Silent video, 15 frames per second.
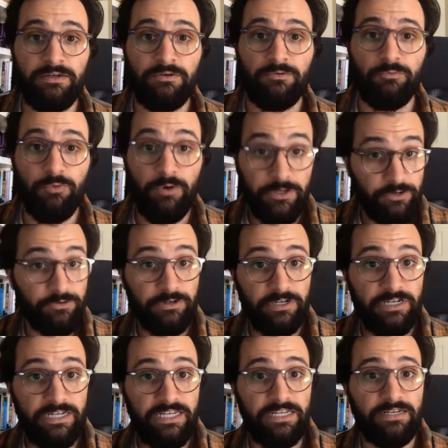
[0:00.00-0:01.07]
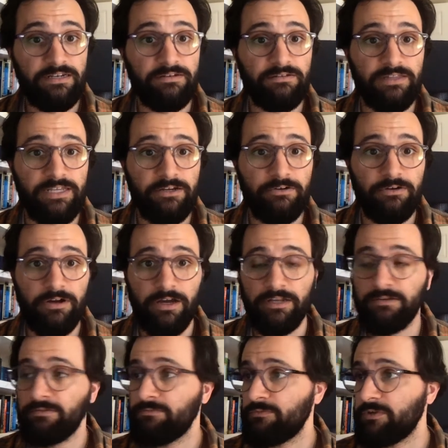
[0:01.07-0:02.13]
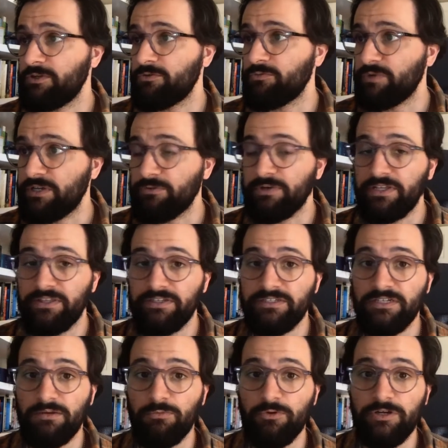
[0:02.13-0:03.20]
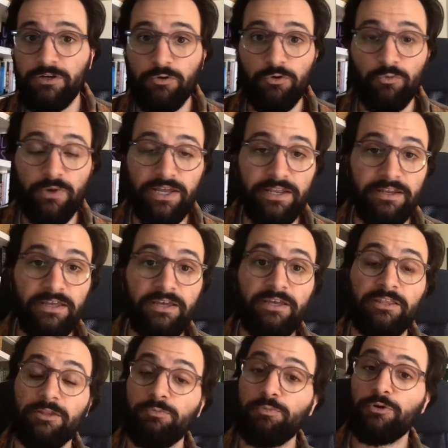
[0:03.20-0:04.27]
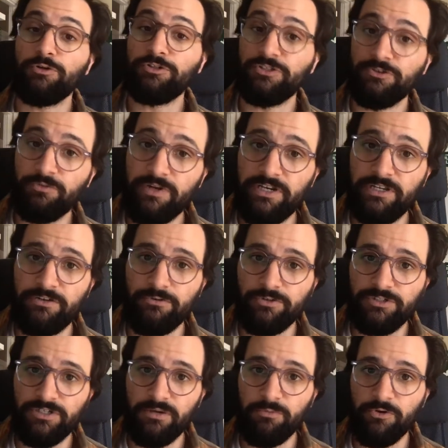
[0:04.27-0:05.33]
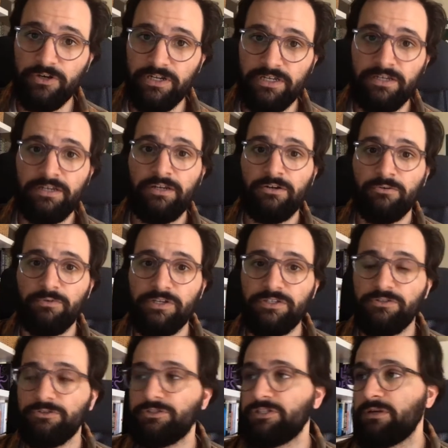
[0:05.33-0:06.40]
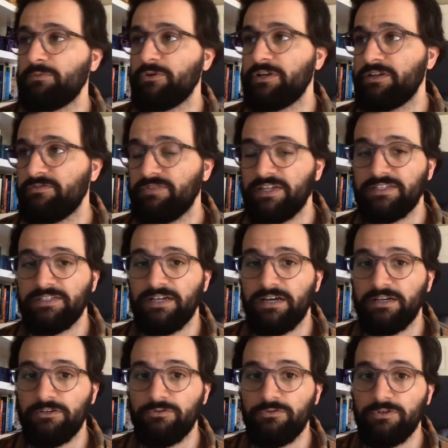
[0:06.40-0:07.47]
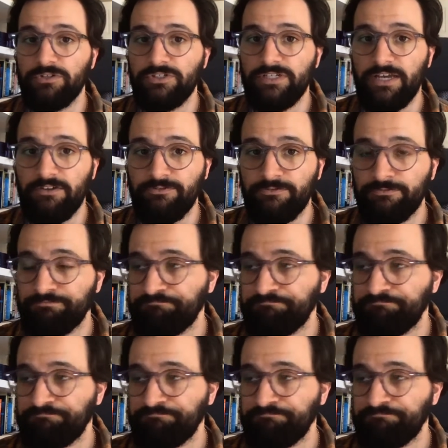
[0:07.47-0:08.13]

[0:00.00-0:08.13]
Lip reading: what you're going to need later on when you reread the summary, or when the person reading your summary reads your summary, if that's not you yourself.